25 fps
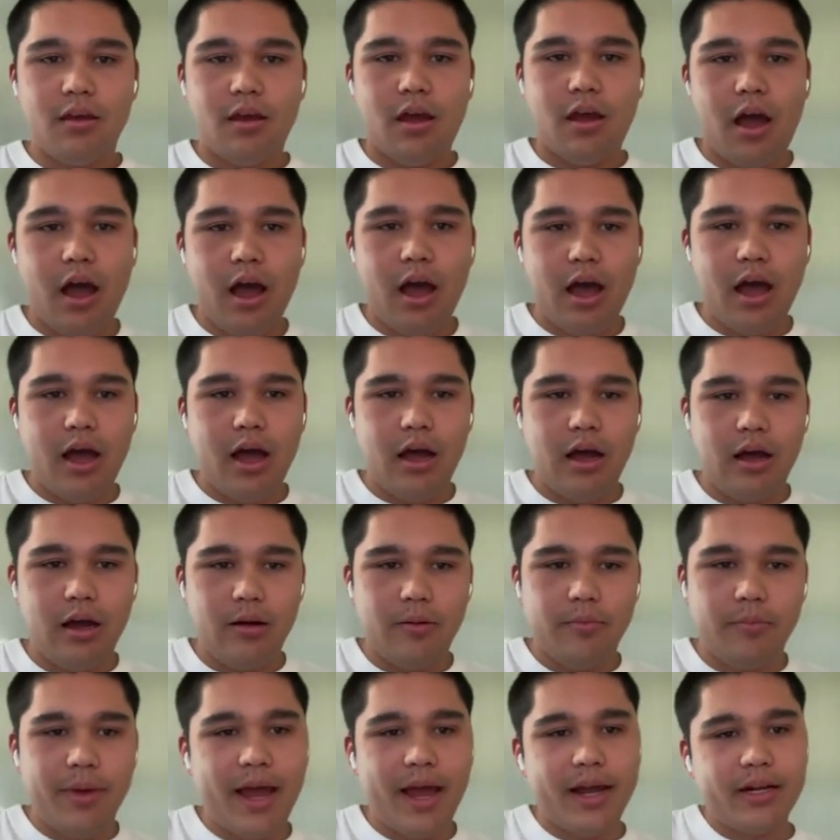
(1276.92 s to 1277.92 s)

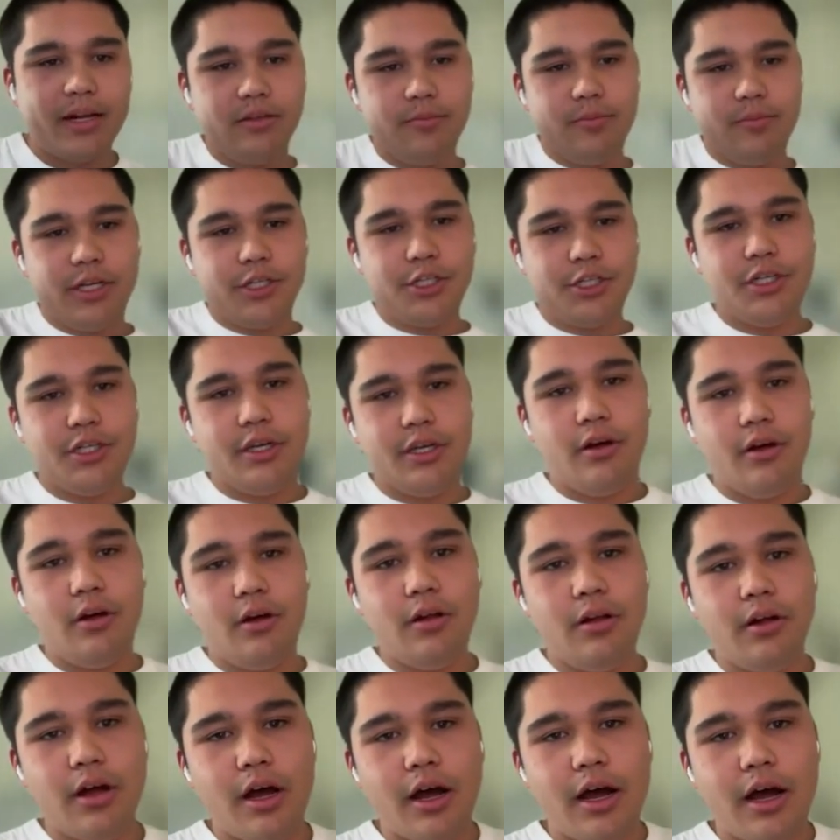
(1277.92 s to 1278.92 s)
Back to my
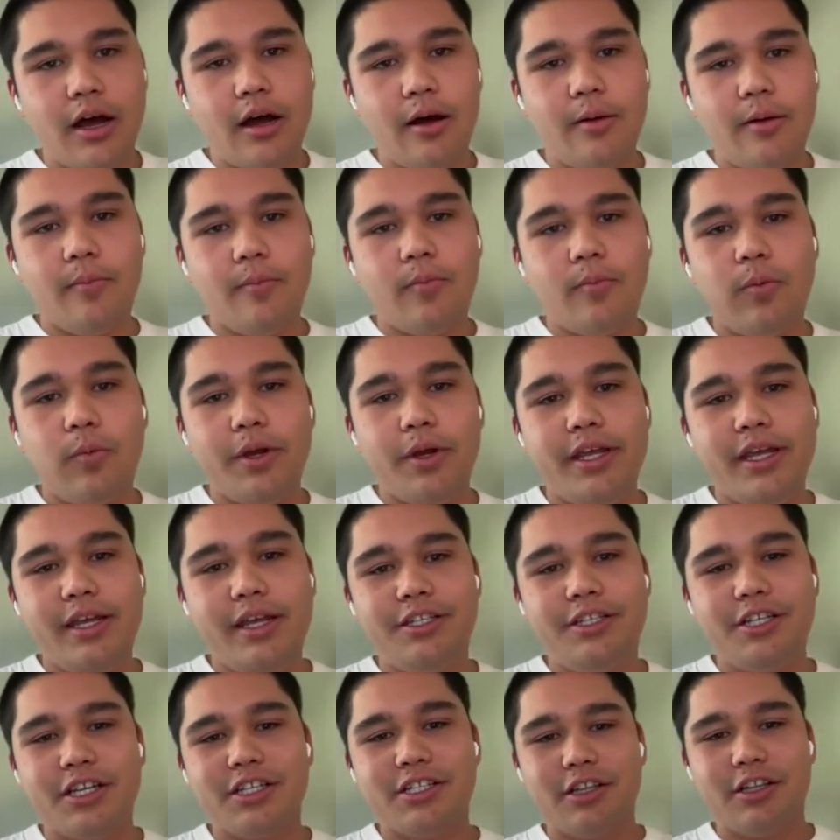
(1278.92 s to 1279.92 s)
shill. We
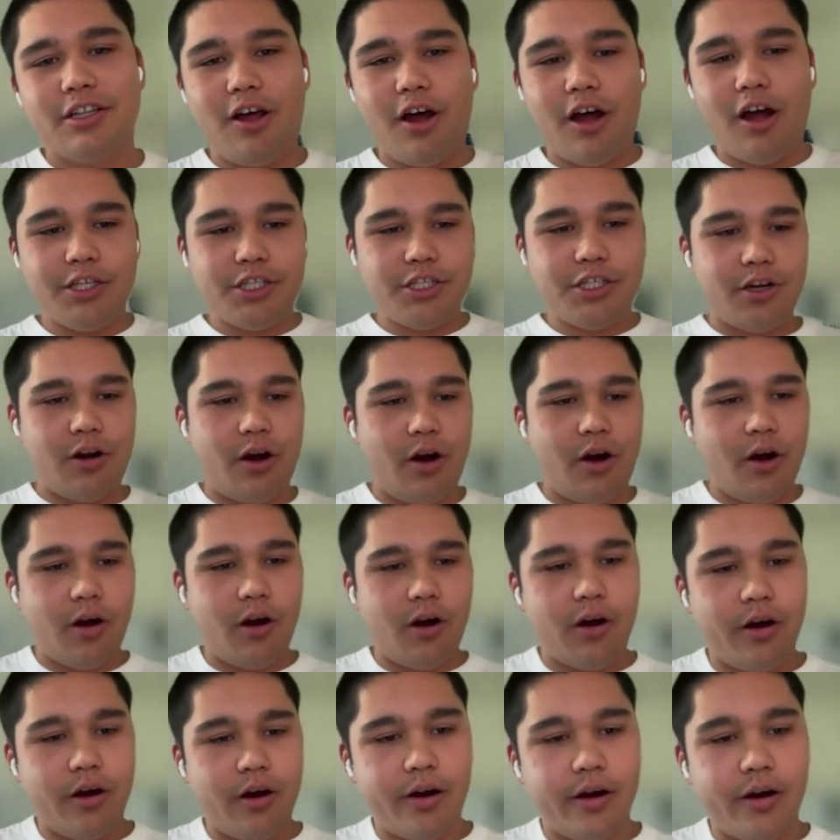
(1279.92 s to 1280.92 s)
just launched
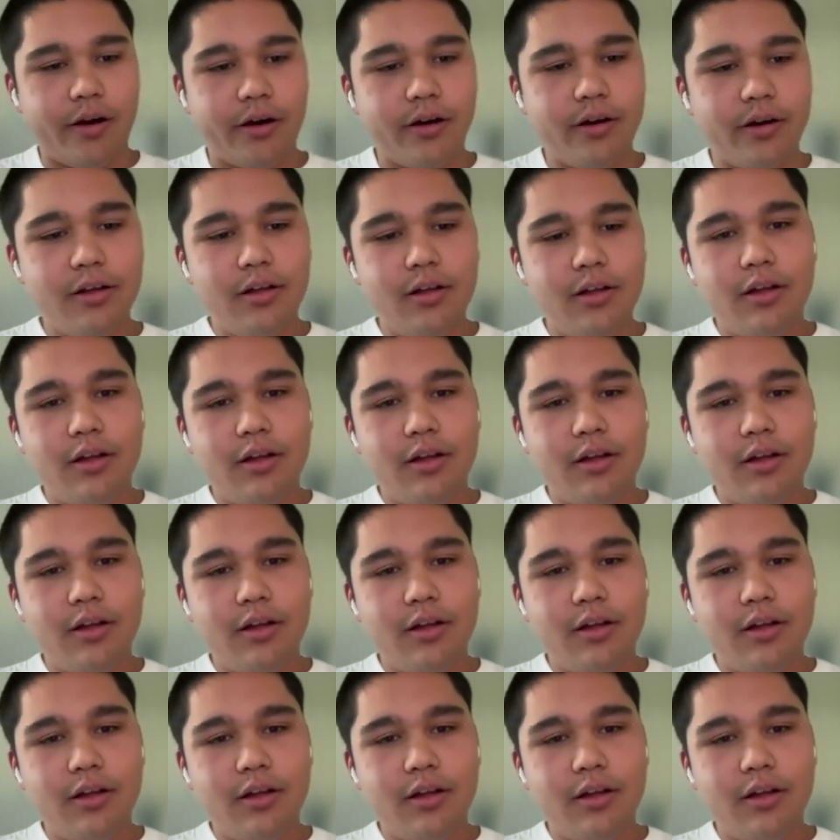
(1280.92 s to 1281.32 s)
our